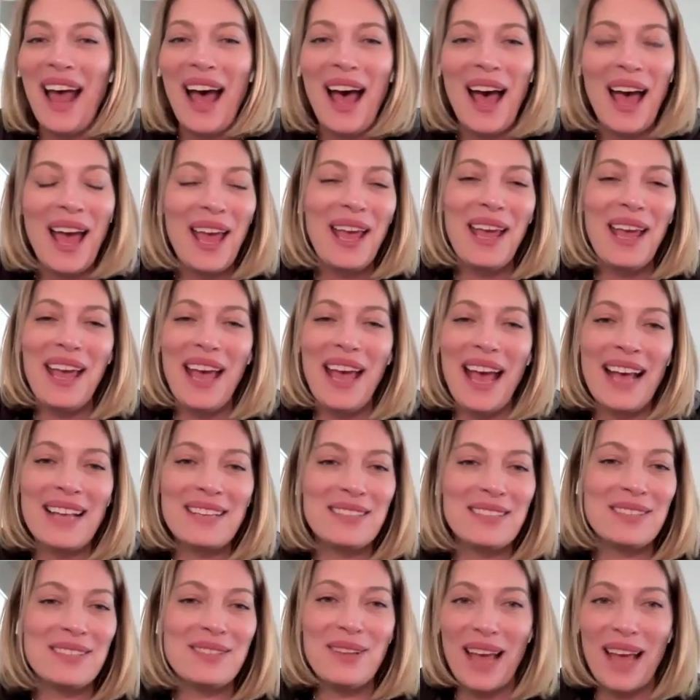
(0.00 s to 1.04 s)
And I,
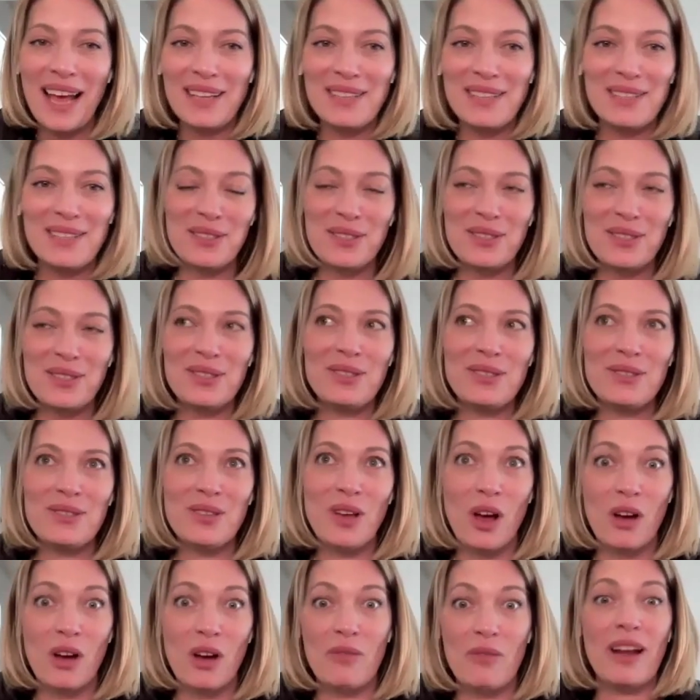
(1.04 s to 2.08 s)
as a
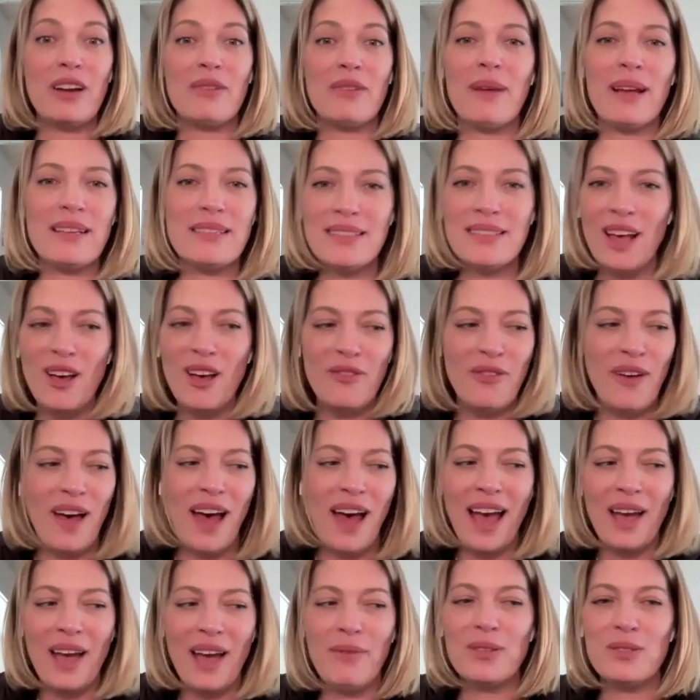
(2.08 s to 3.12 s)
songwriter myself,
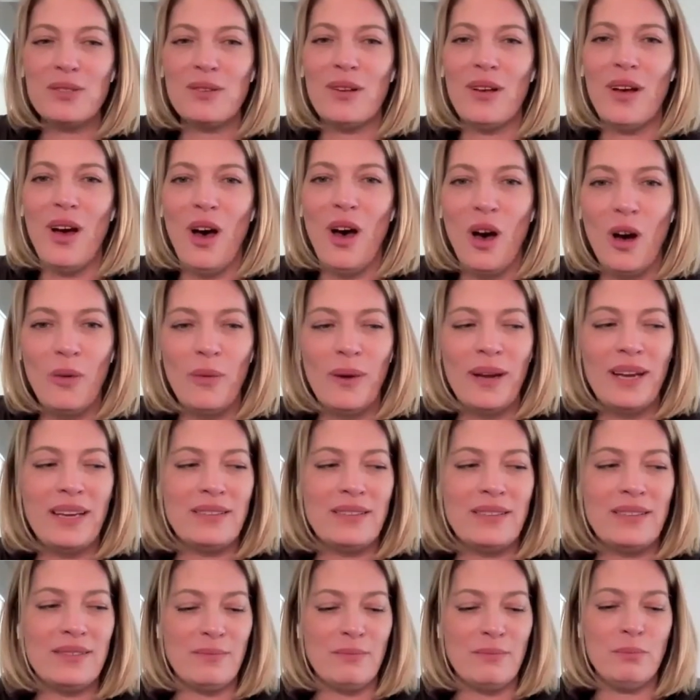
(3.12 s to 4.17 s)
I was
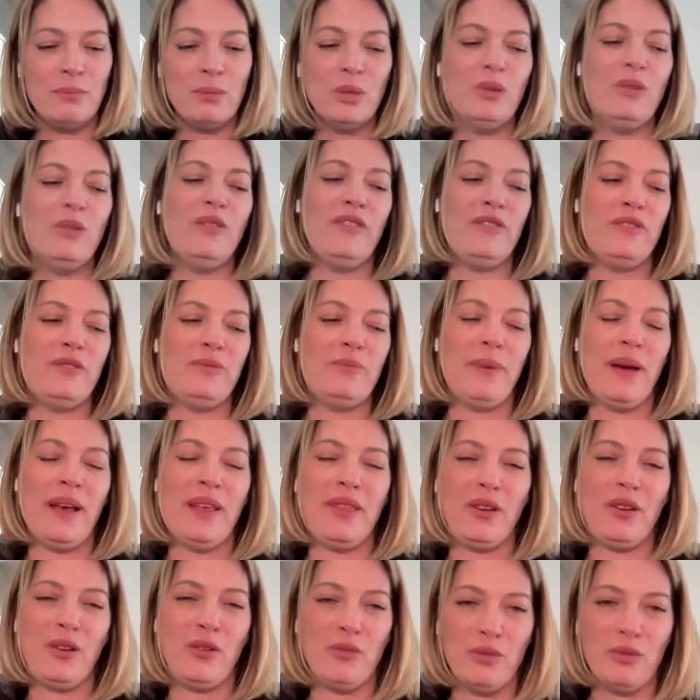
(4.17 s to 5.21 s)
always moved
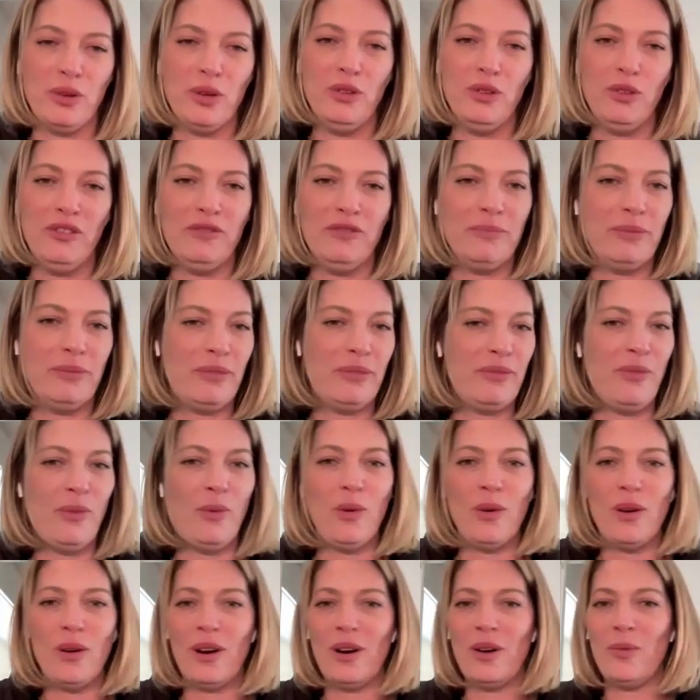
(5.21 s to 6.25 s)
by the groove
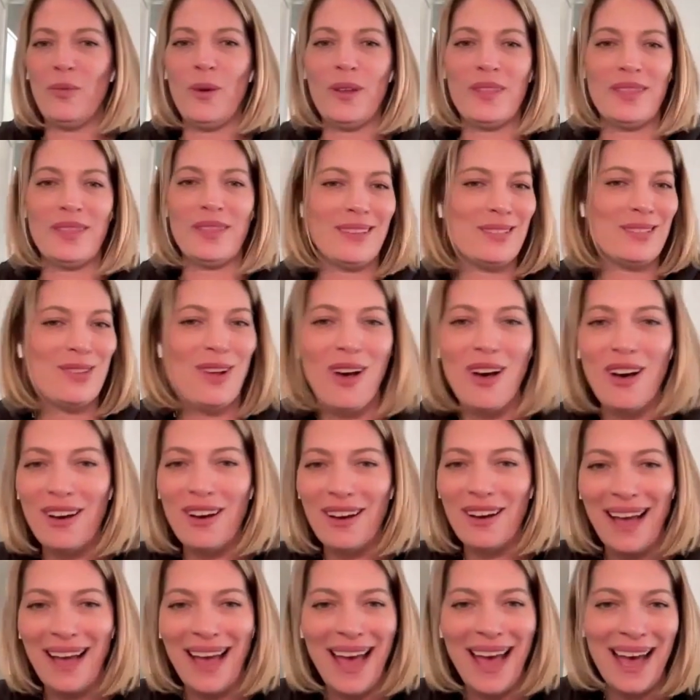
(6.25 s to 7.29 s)
before what the
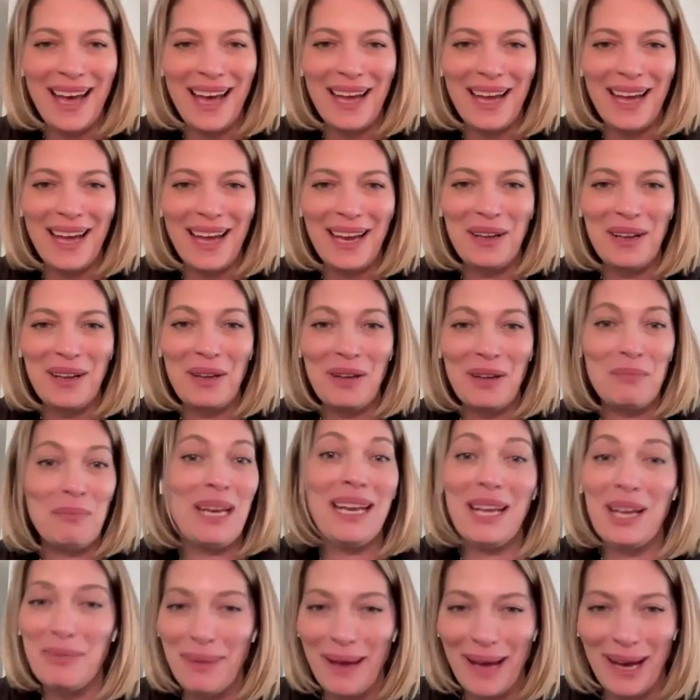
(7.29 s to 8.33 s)
song had a
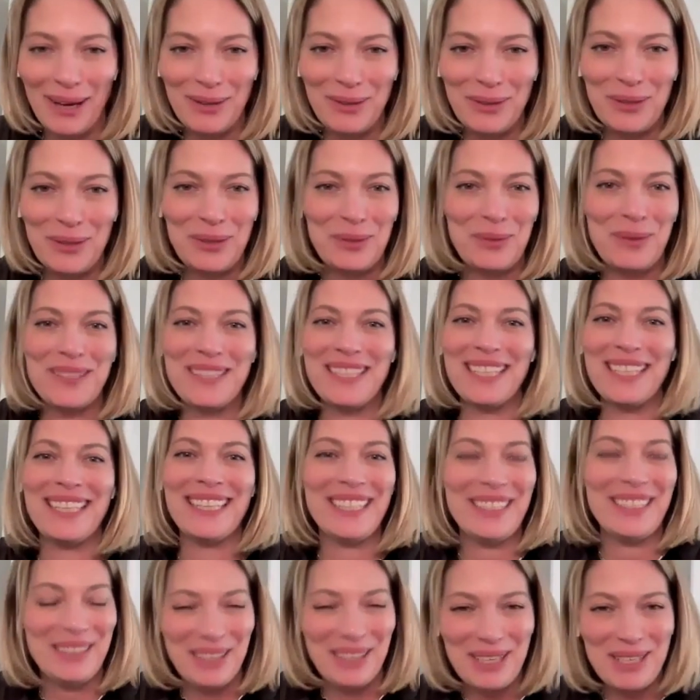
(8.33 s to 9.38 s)
meaning about or what the
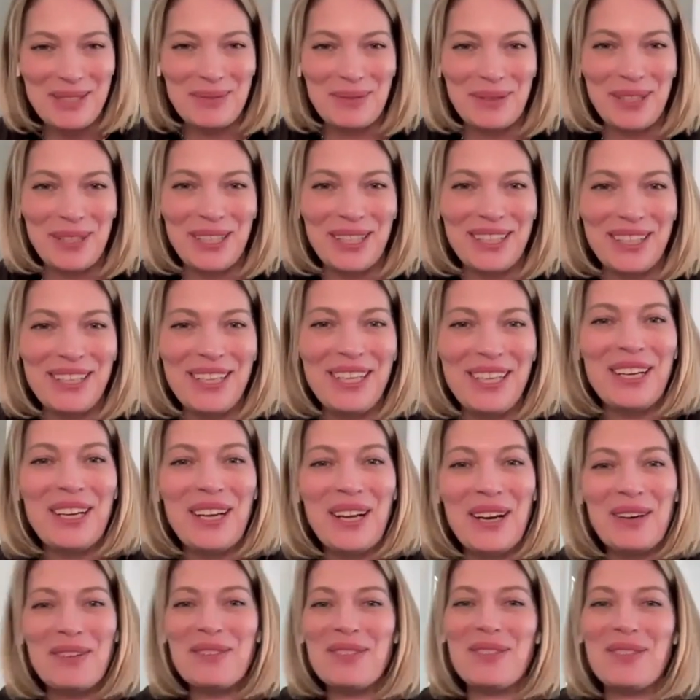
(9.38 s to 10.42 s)
lyrics were, you
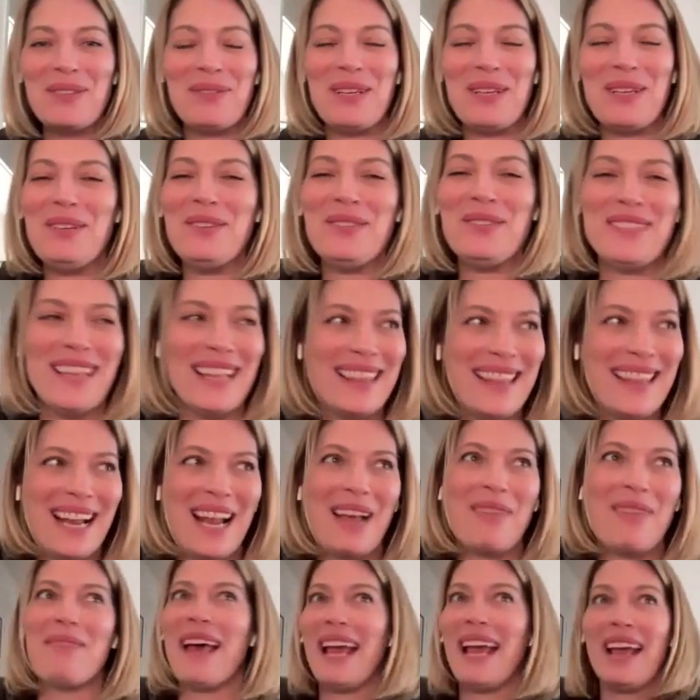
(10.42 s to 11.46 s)
know? So when you said
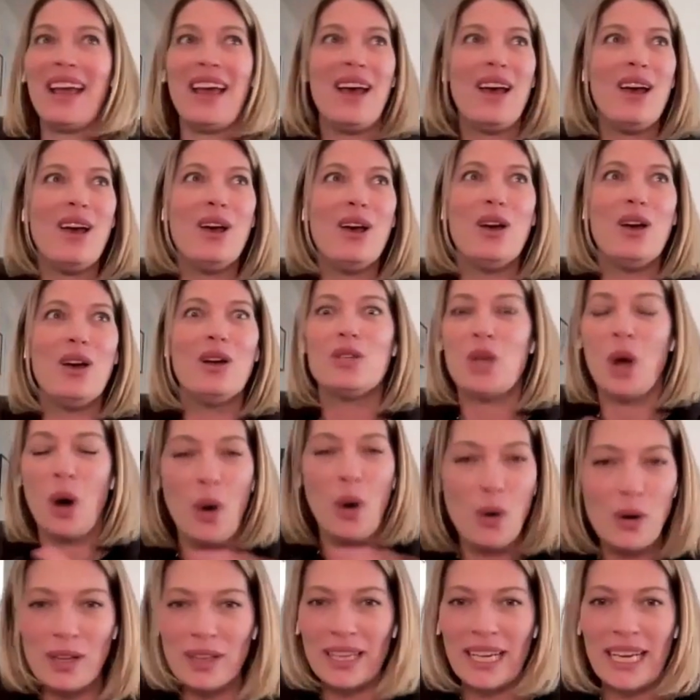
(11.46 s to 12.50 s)
that, I'm like,
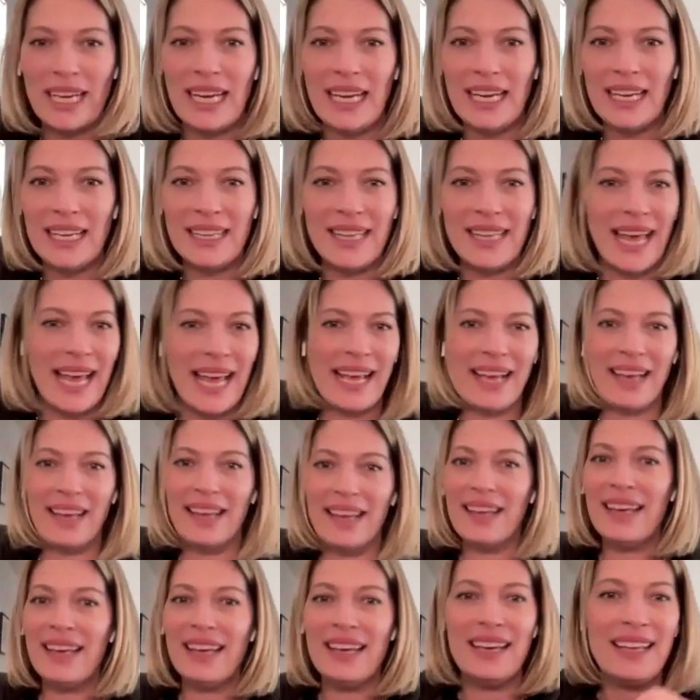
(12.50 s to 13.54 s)
totally. Like,
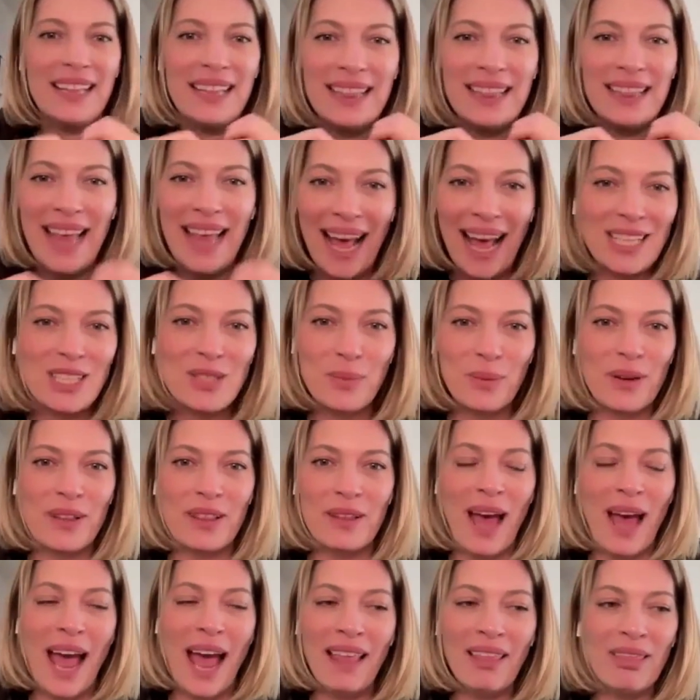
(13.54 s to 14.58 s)
that's
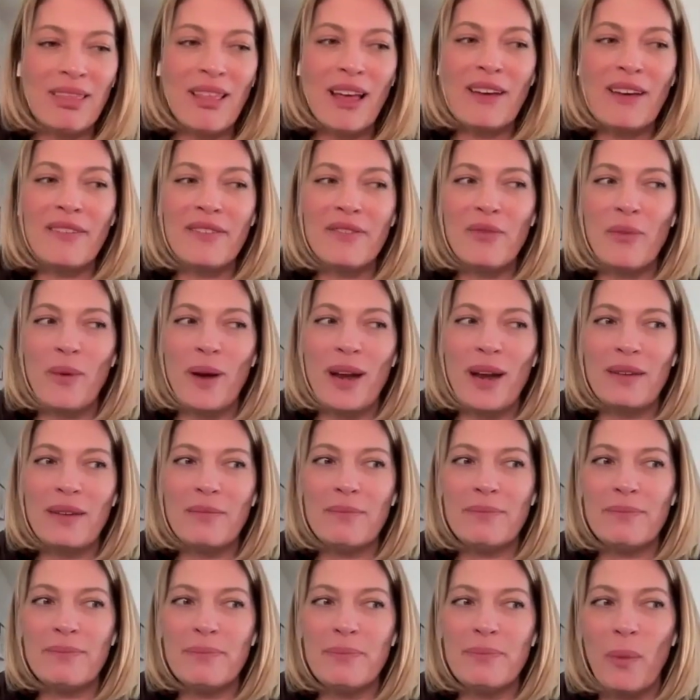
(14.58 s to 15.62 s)
where I love
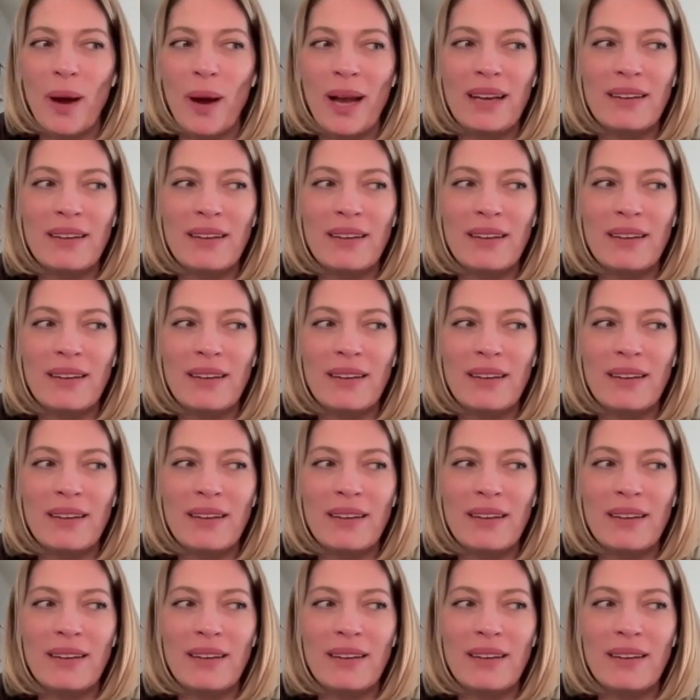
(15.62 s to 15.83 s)
when